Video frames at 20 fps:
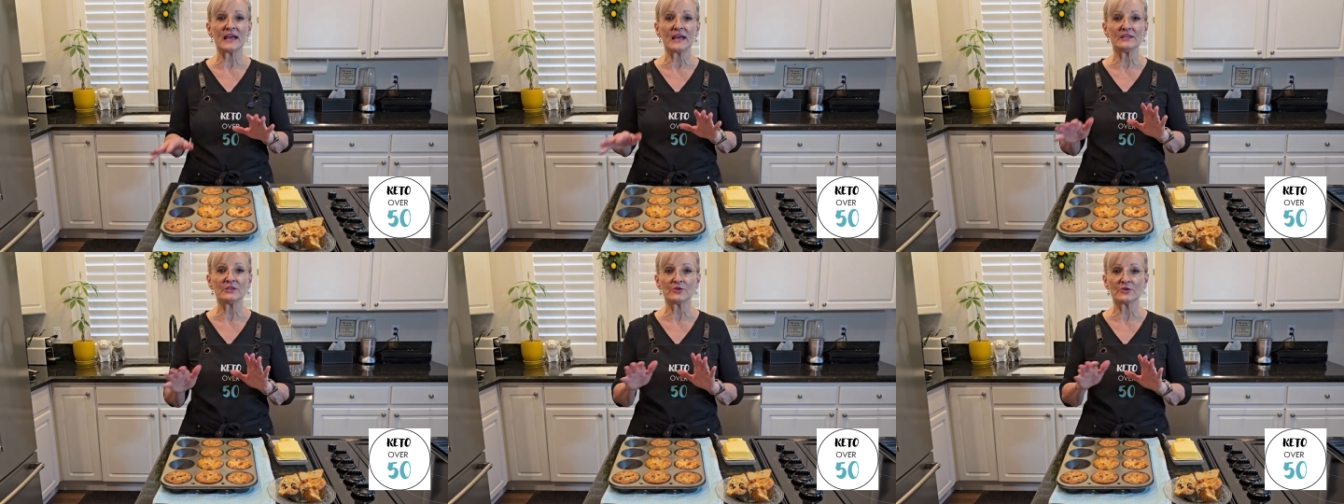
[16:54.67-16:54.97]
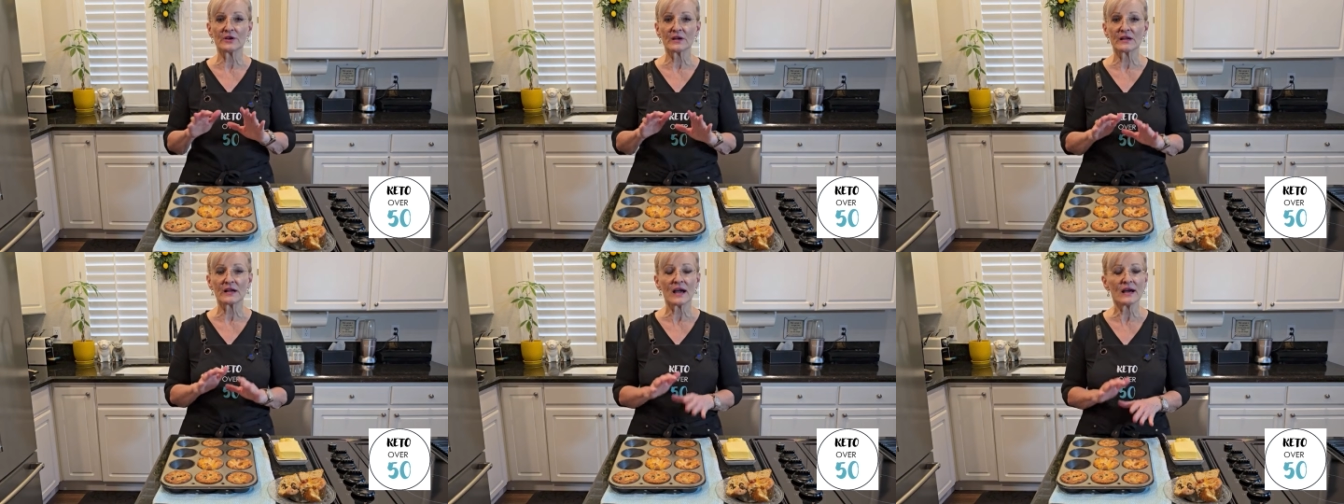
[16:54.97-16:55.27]
and you
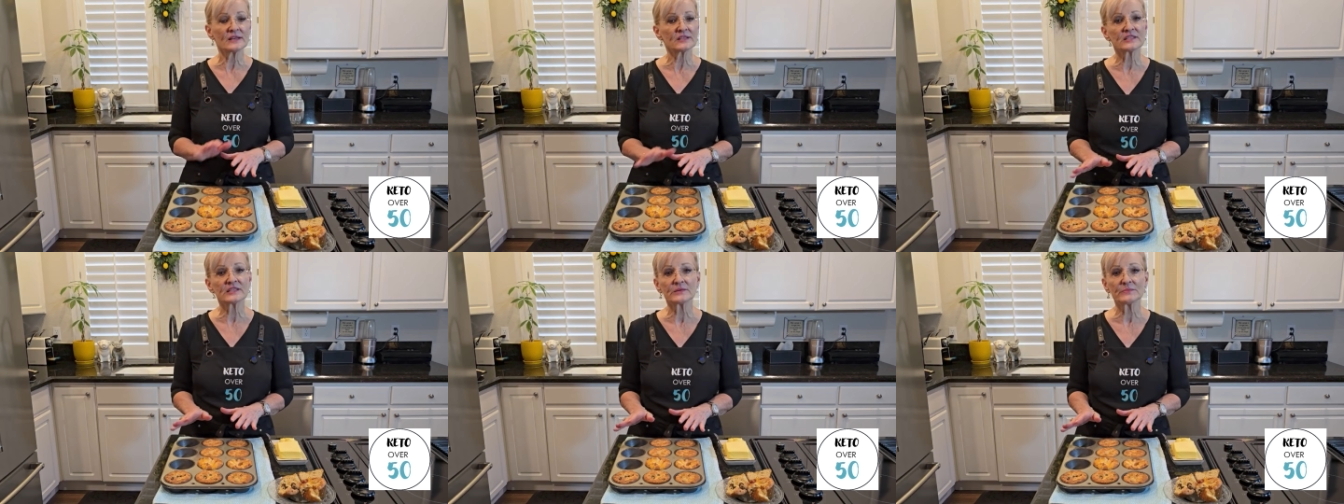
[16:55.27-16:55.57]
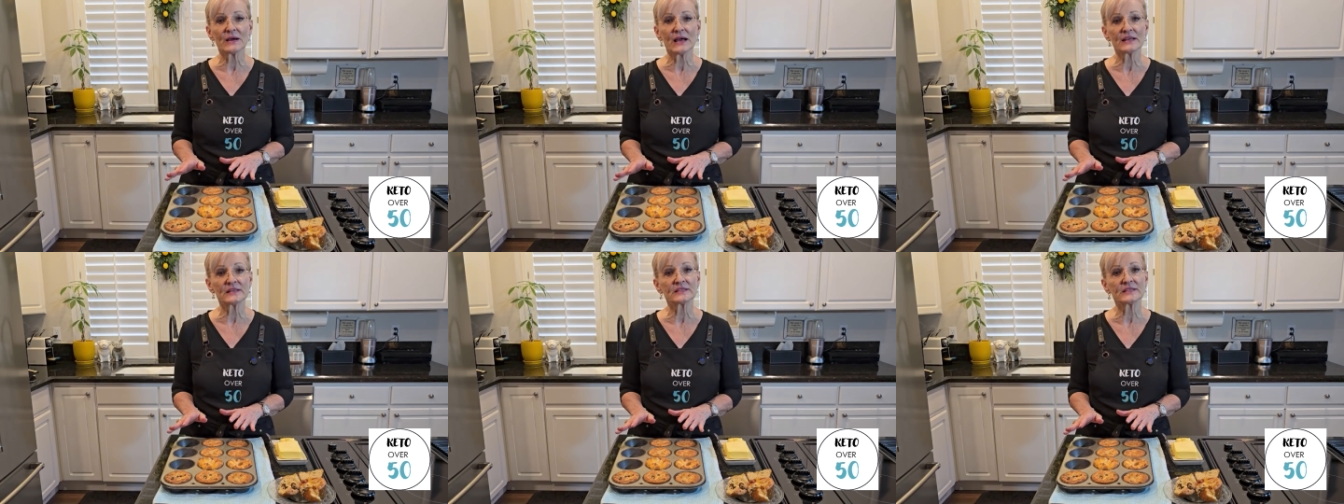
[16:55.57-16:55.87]
can
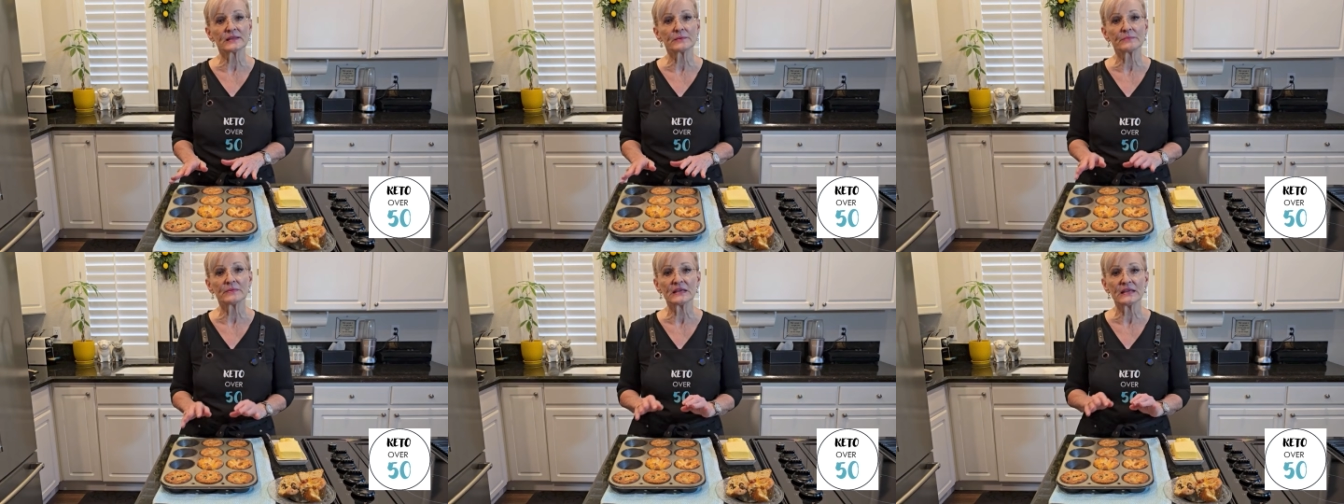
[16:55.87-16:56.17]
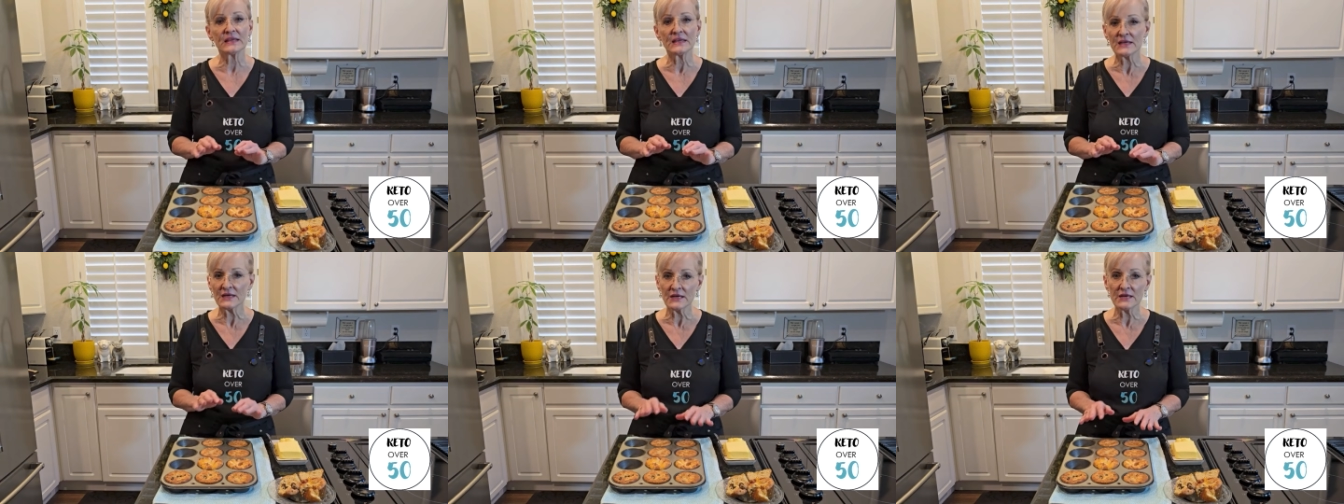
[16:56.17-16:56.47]
customize them
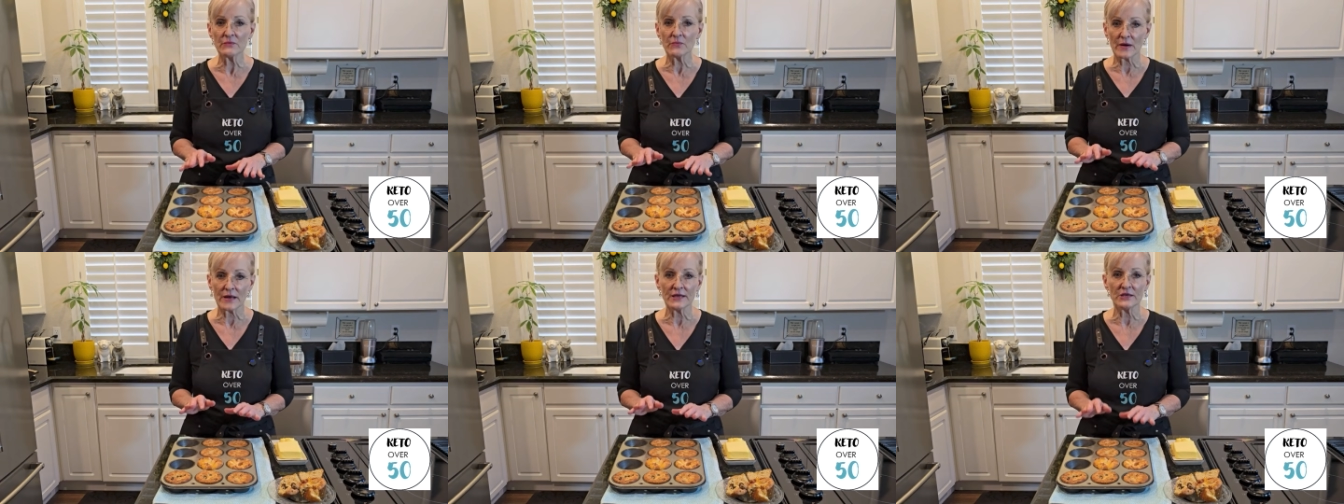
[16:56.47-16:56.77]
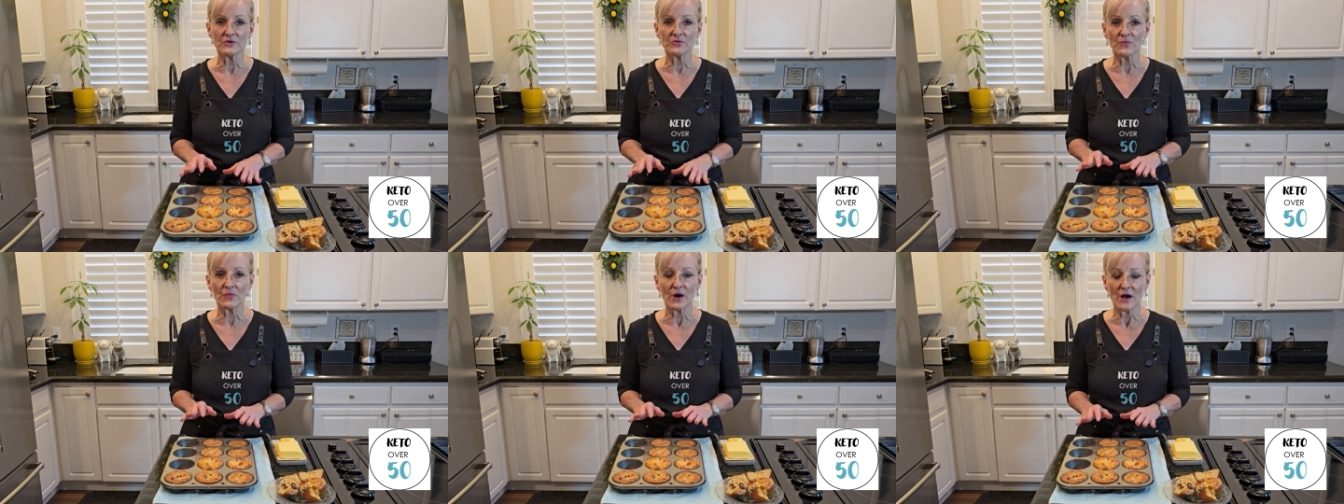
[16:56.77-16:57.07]
any way
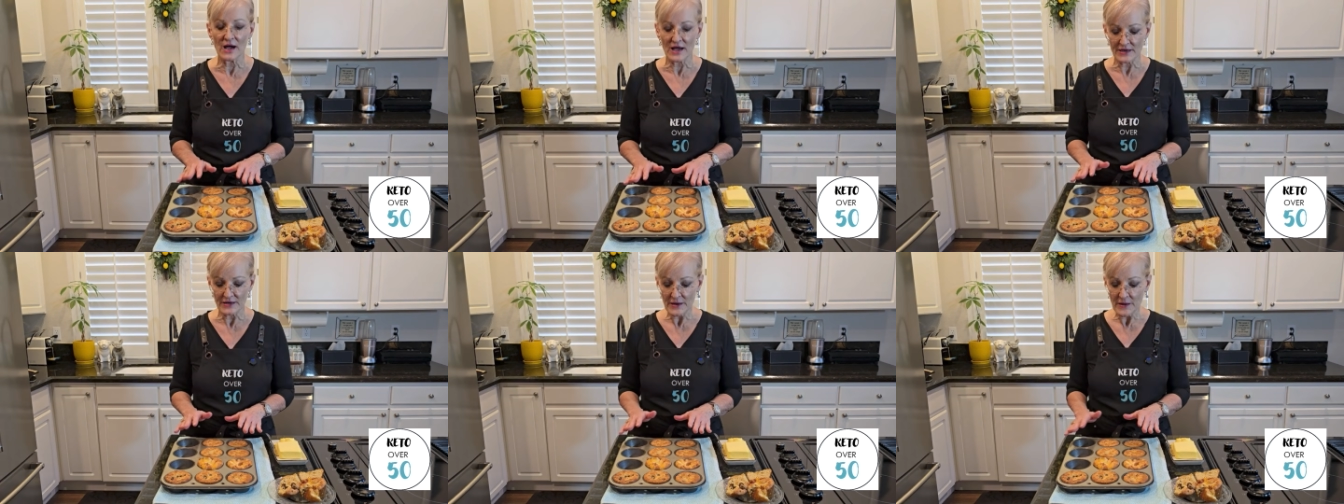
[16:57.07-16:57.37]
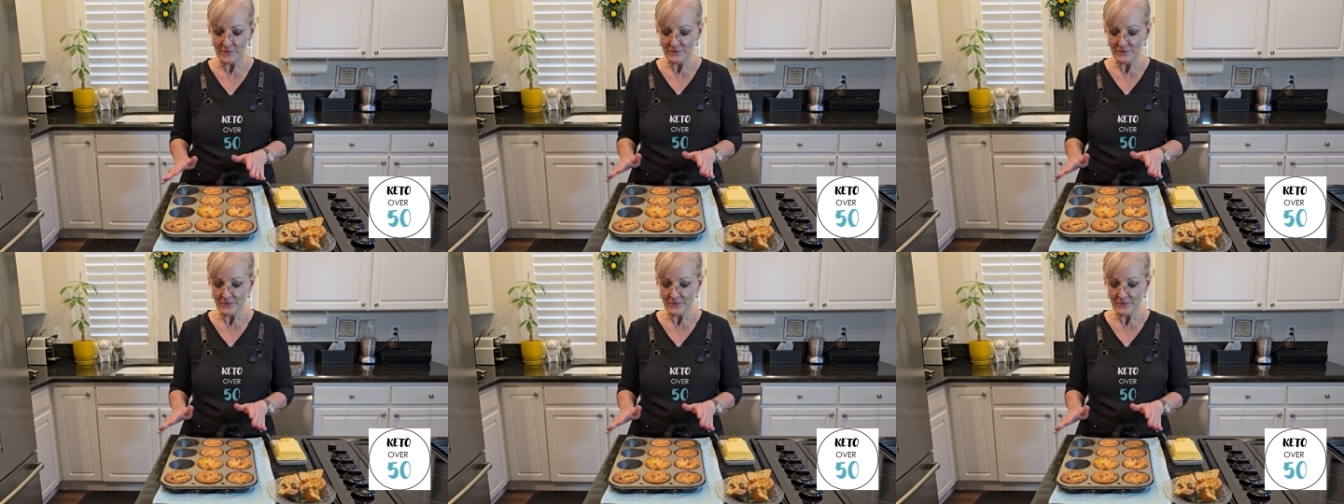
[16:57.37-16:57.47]
you want.